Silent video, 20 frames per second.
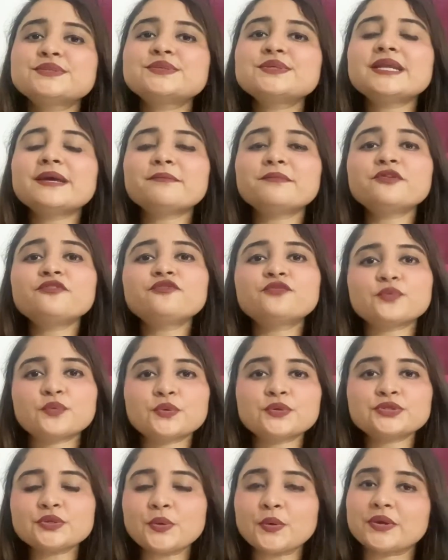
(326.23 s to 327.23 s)
number
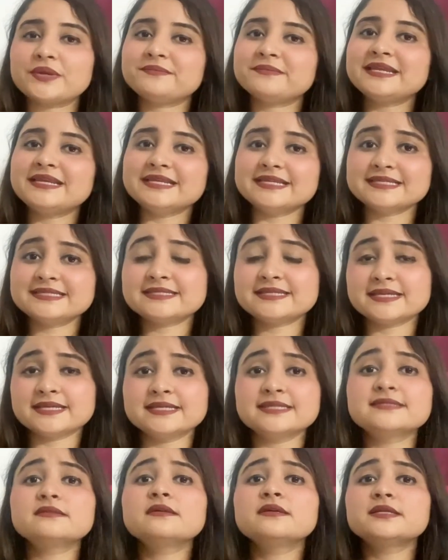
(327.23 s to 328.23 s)
4th on my list is
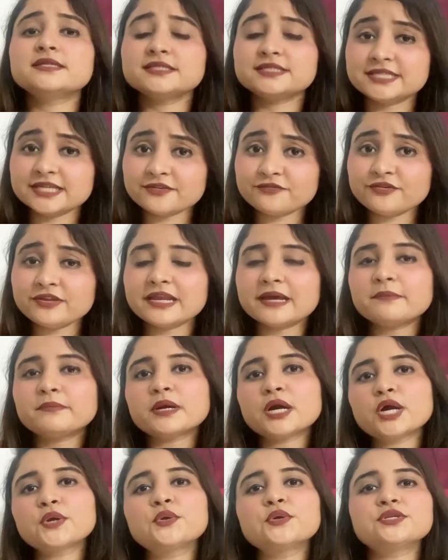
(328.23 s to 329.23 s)
develop a
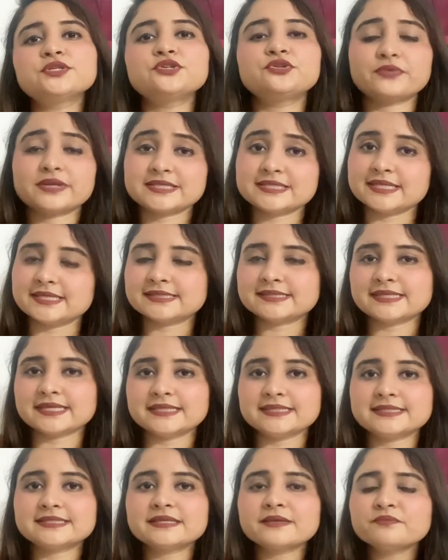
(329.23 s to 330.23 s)
good dressing
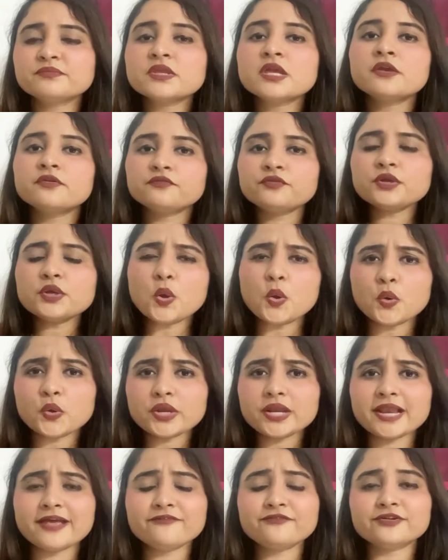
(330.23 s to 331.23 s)
sense. We all
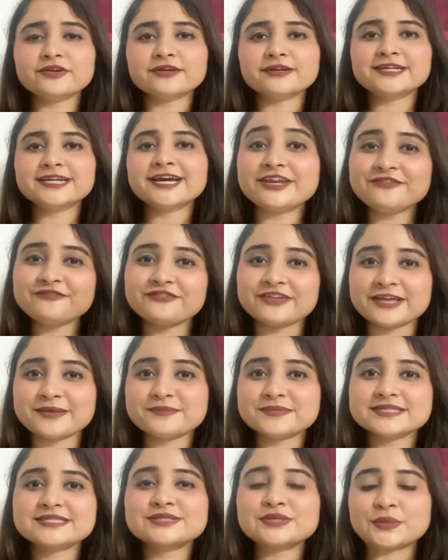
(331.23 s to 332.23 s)
have heard a famous
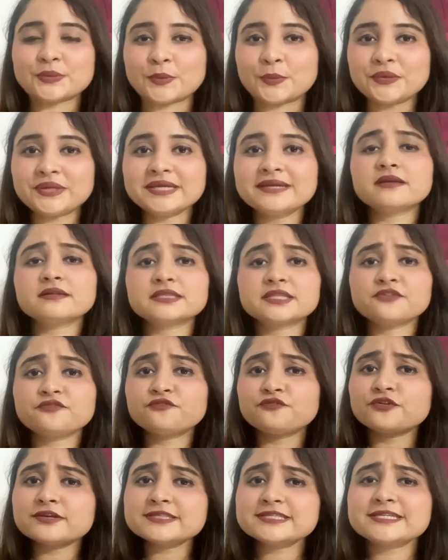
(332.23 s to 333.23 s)
quote, the
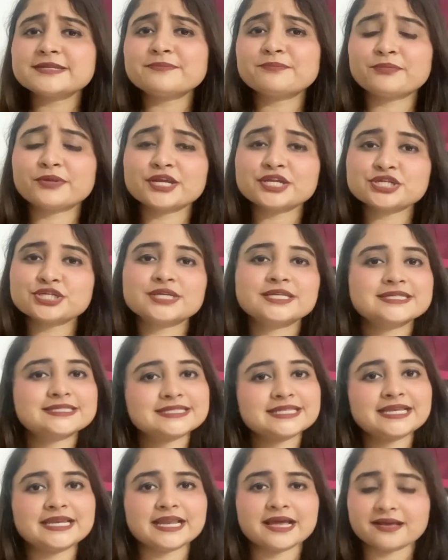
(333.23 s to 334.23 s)
first impression is the
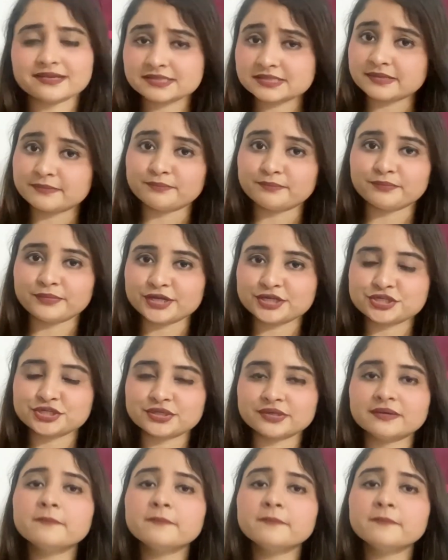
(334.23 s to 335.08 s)
last impression.